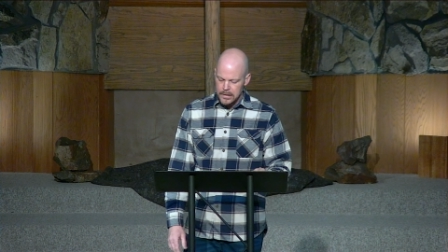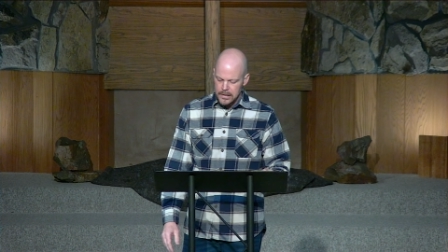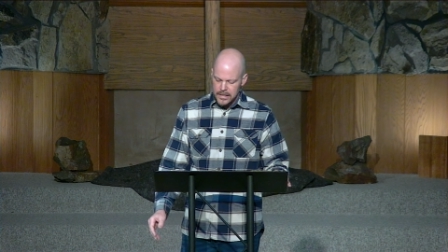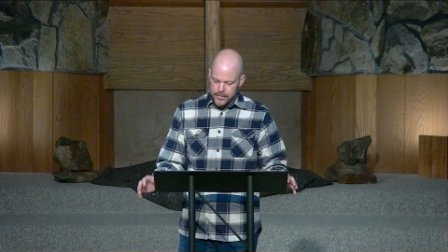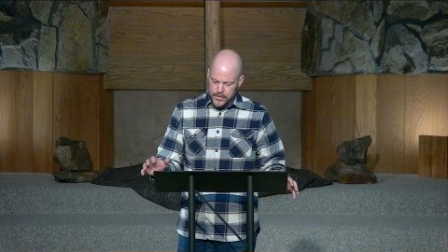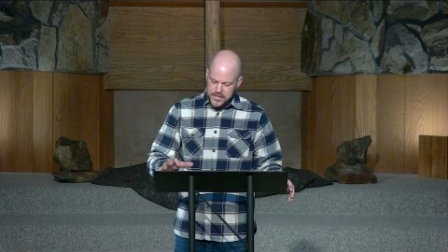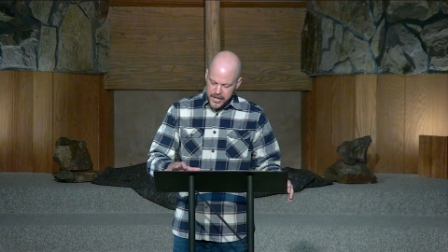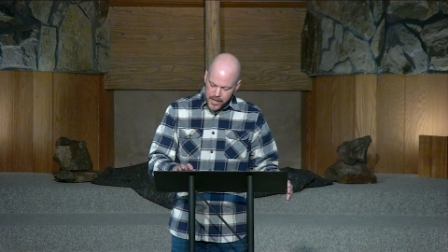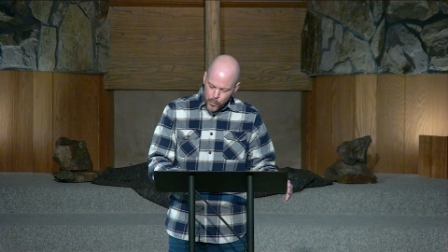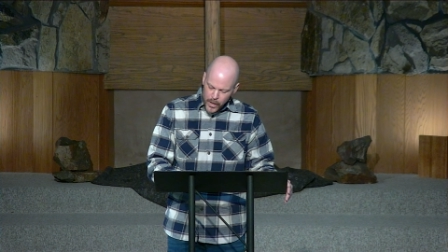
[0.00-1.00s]
And in the
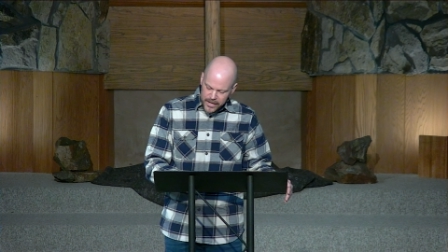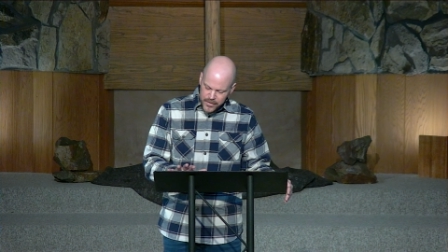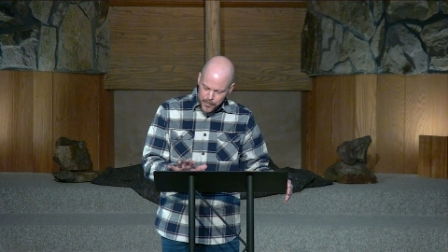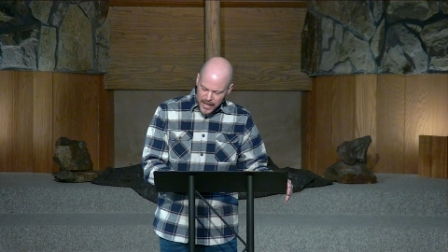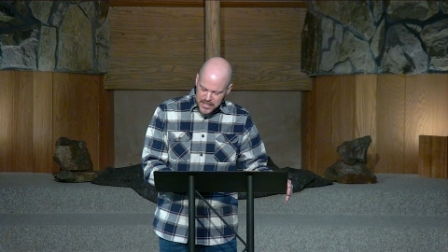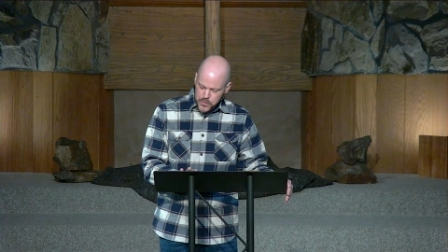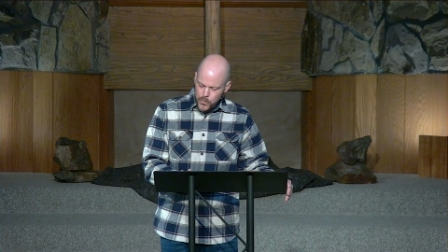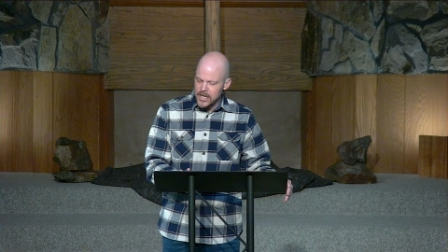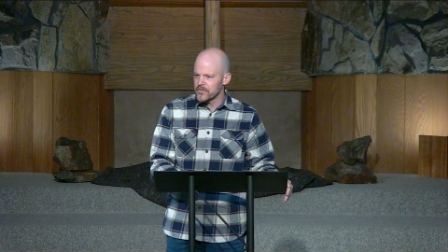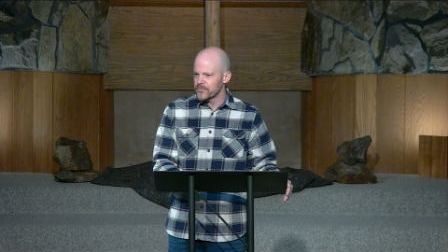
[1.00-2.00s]
same way, the best
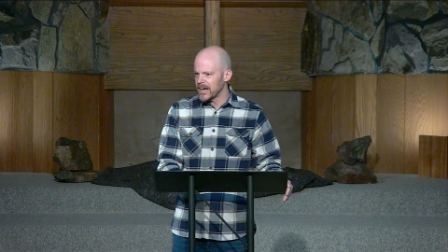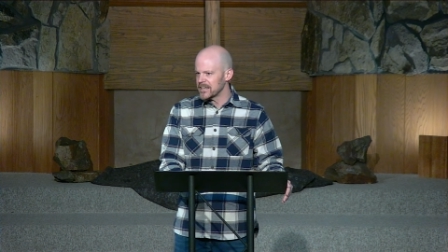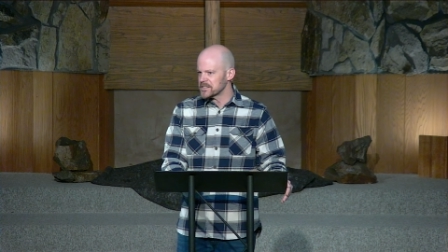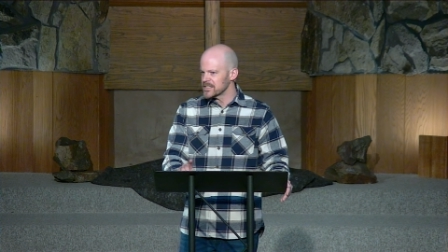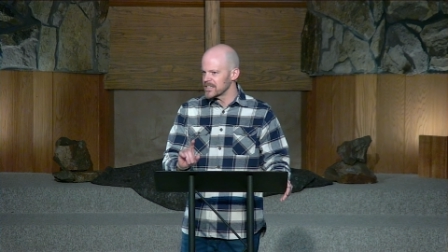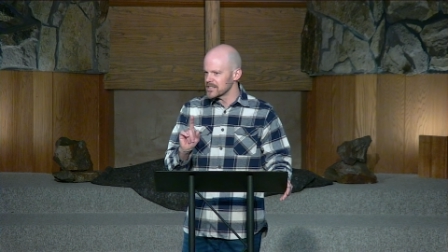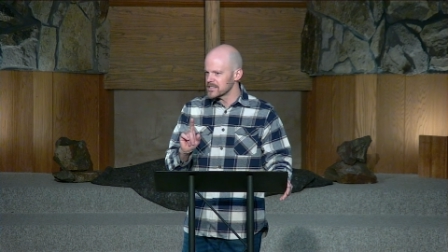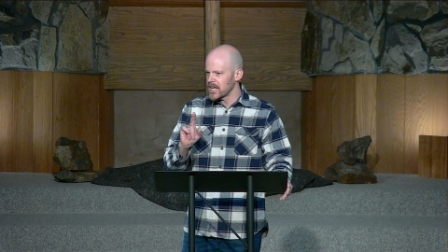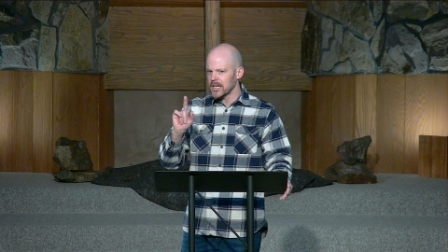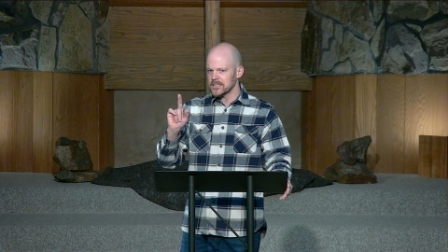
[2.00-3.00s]
way to fight sin is
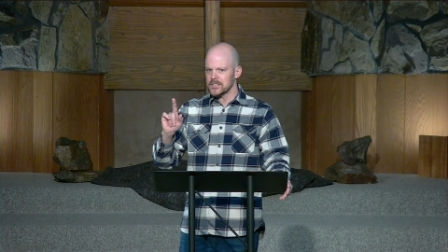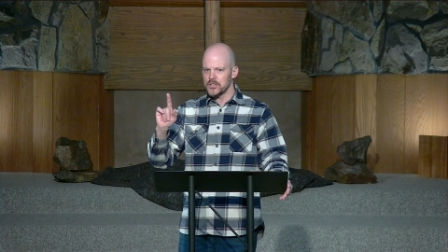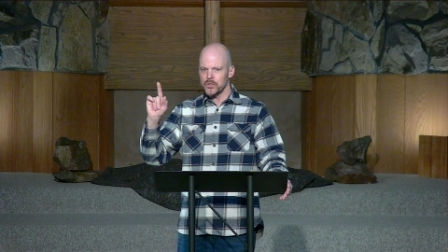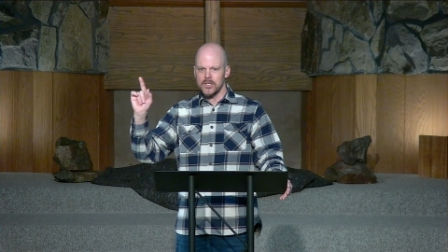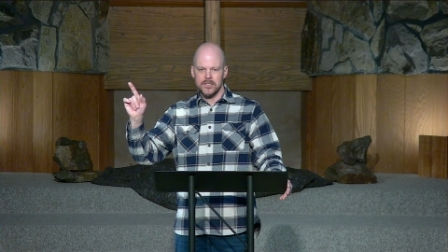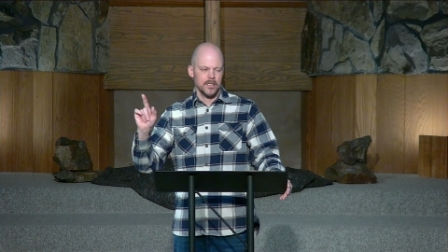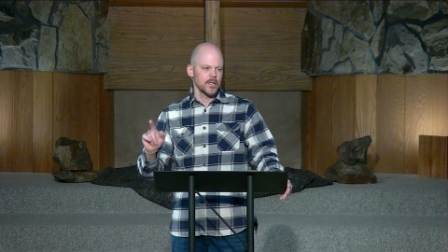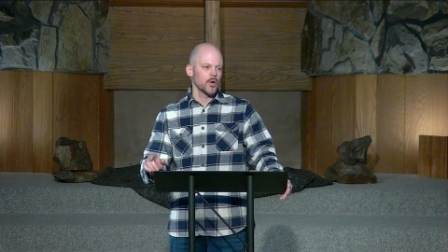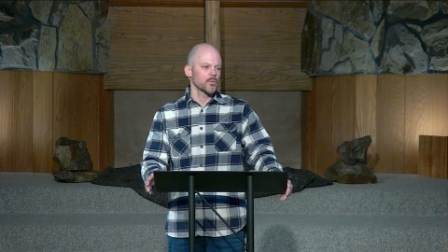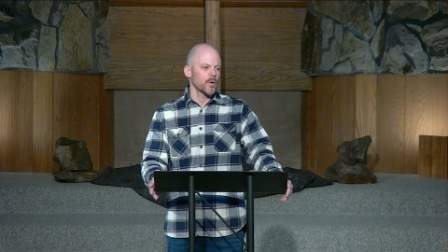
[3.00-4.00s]
not to do it as a
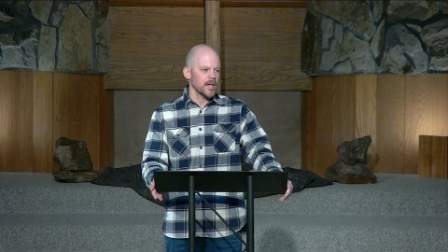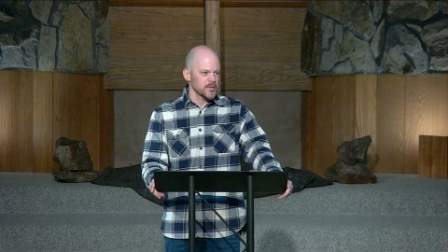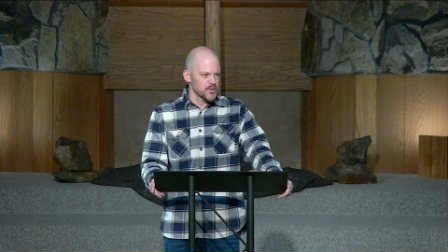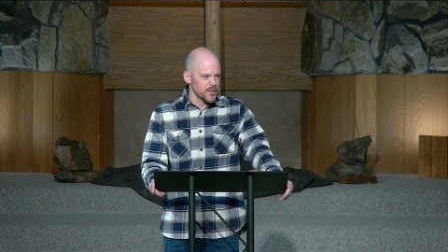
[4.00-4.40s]
lone ranger.